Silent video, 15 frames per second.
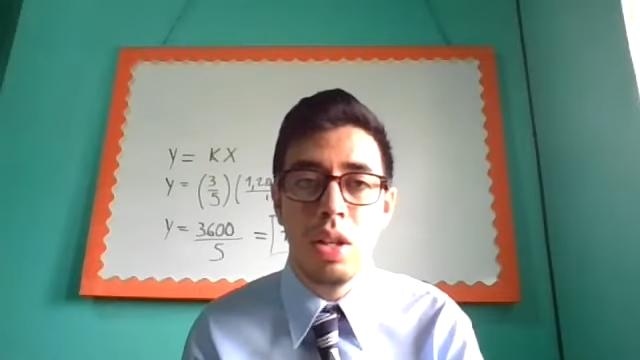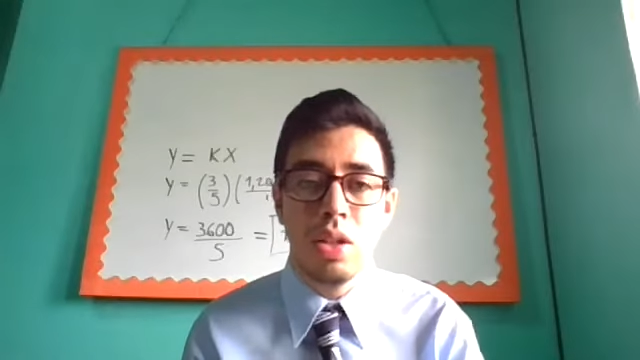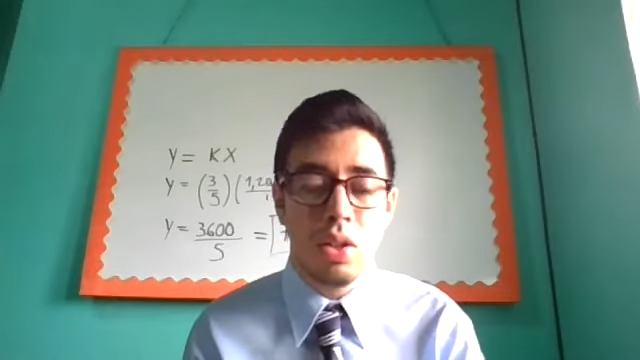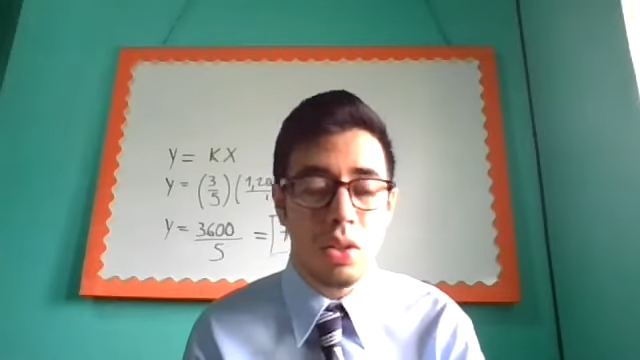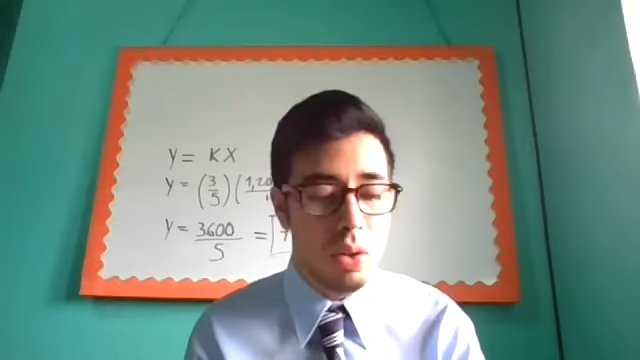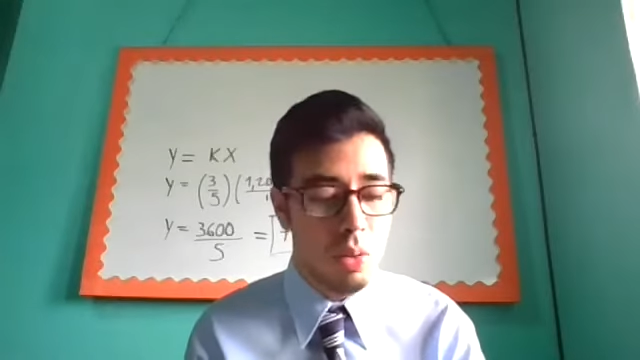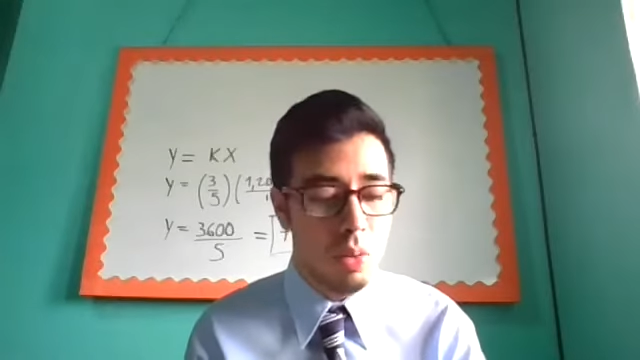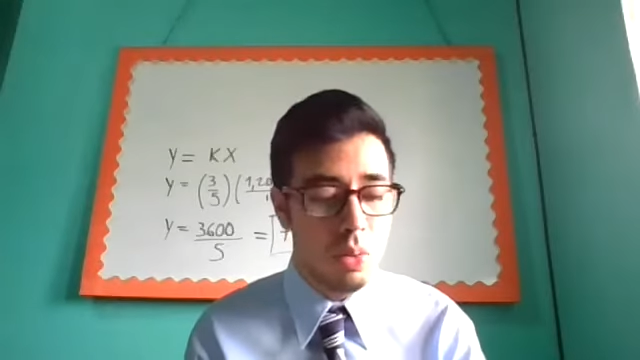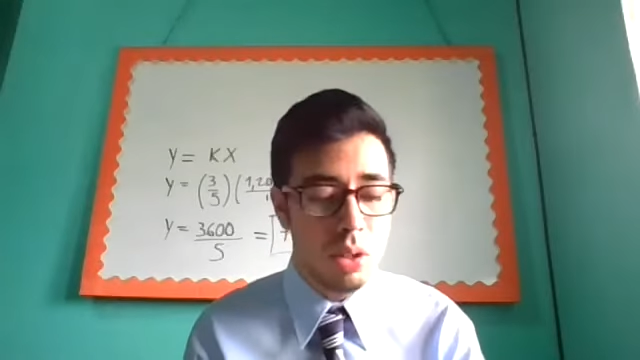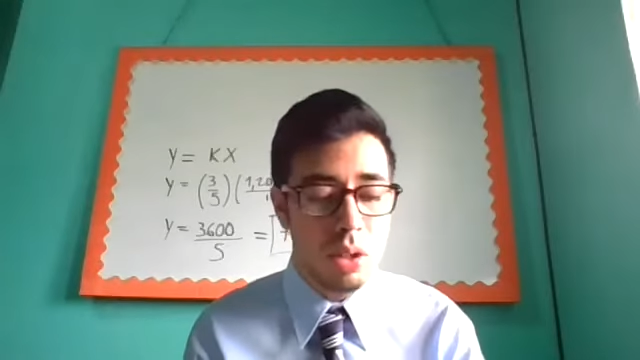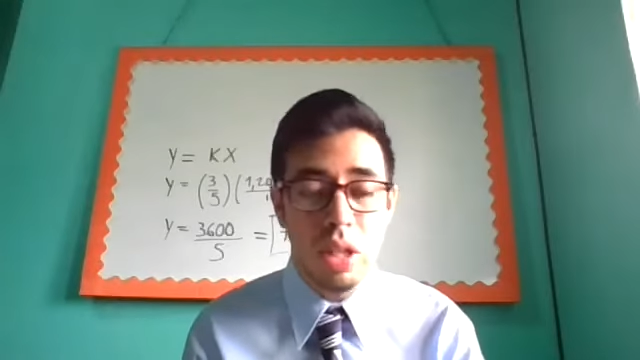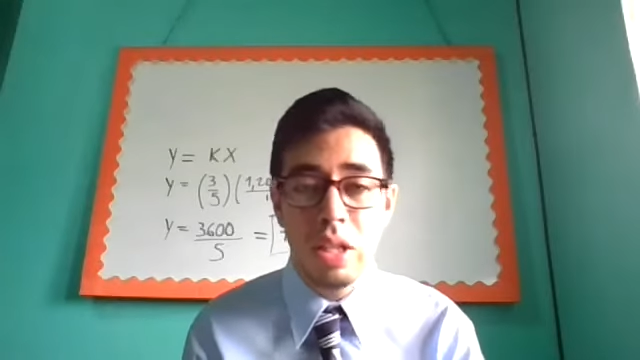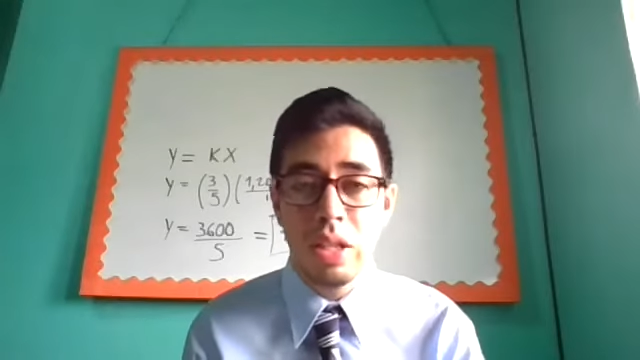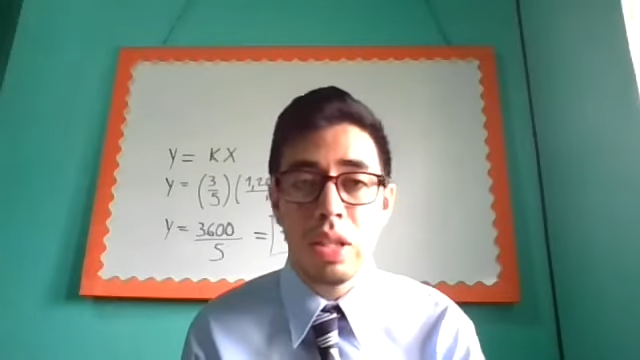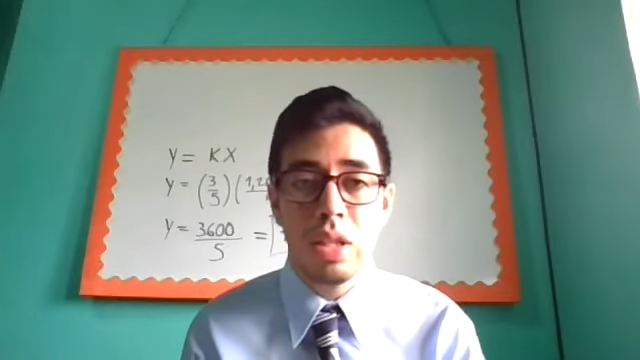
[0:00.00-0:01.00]
So
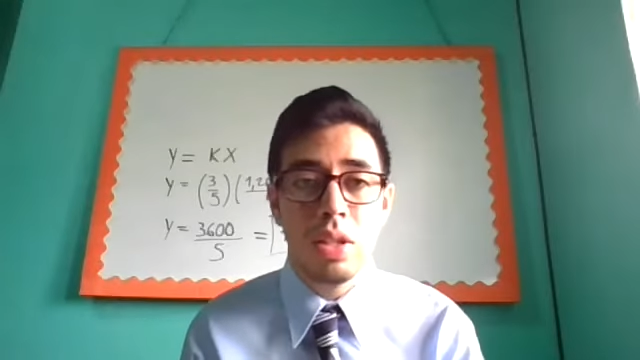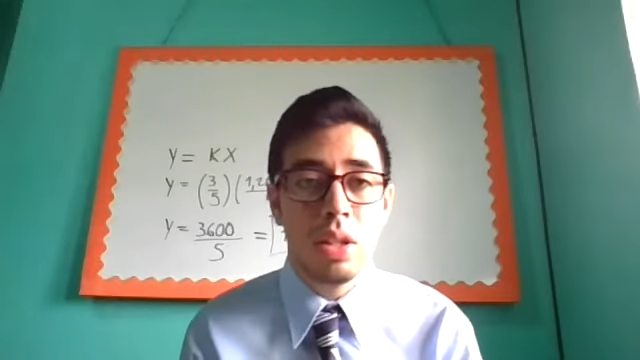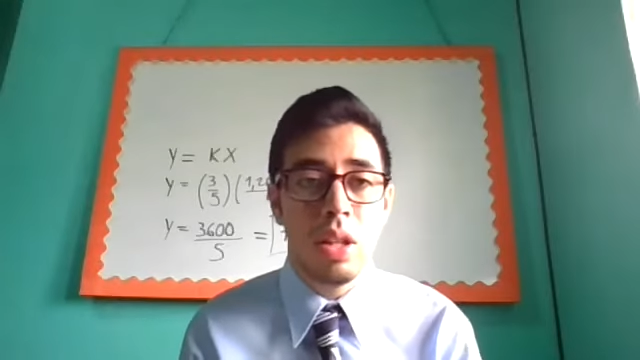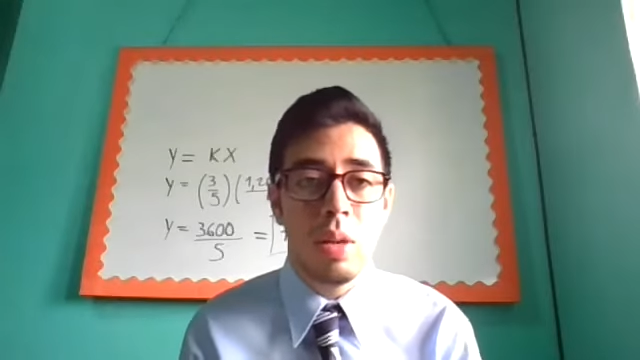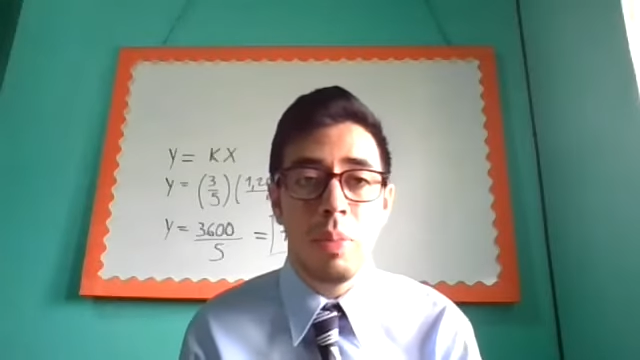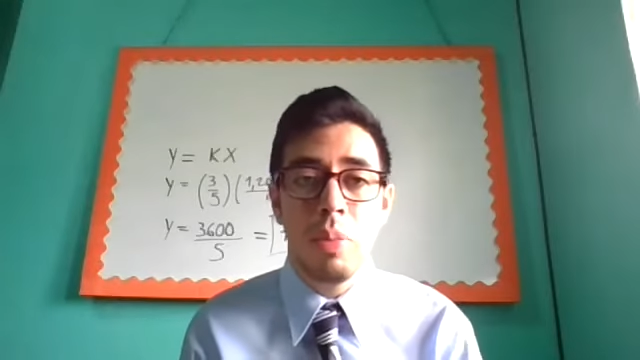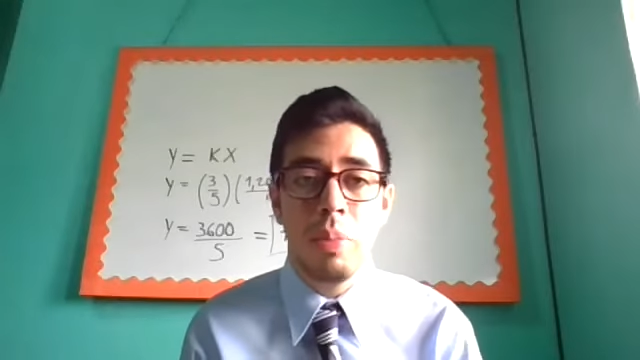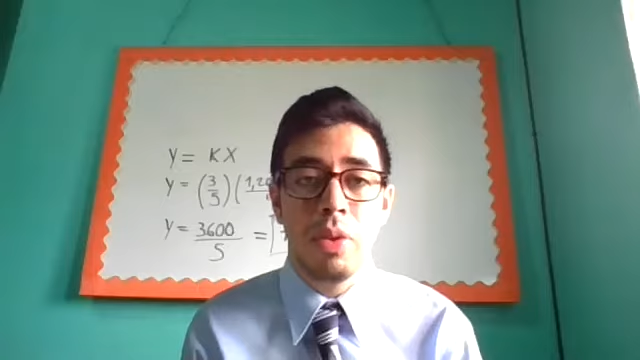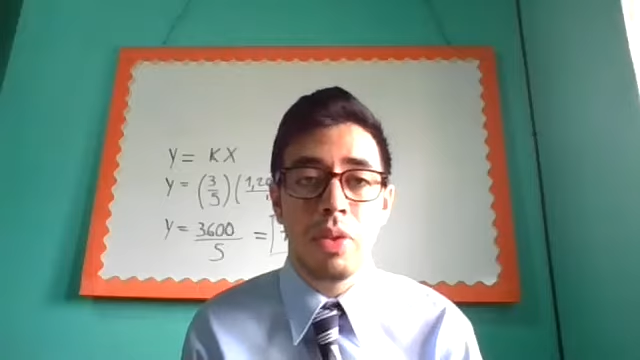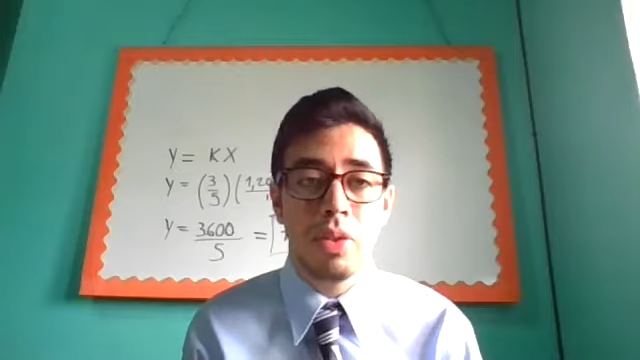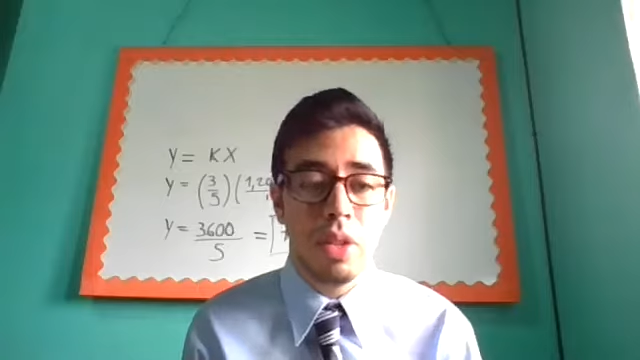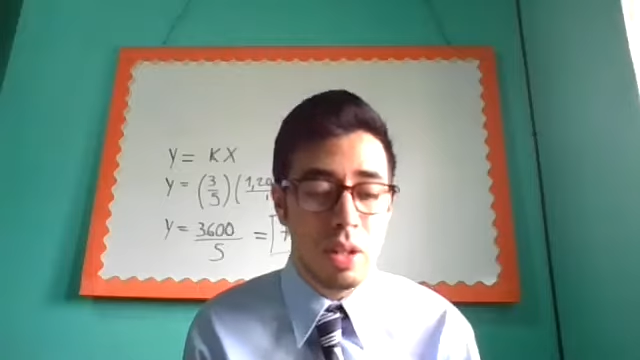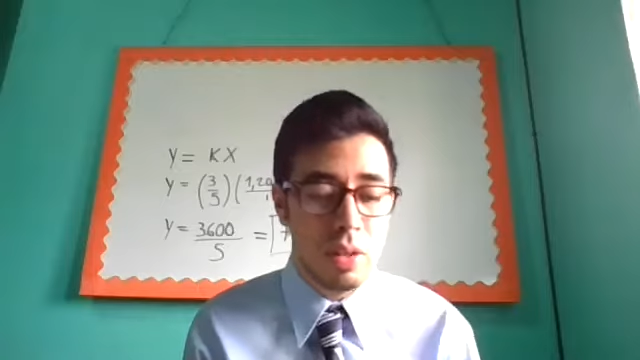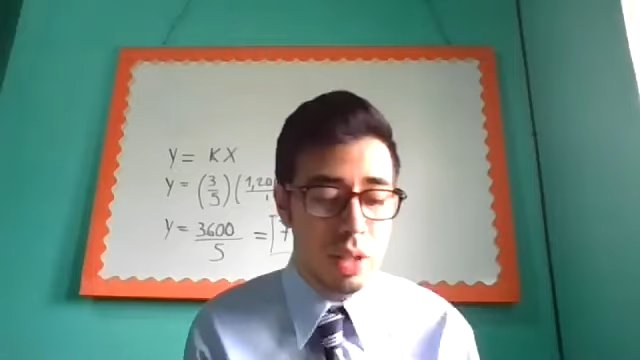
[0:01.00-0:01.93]
this is not a proportional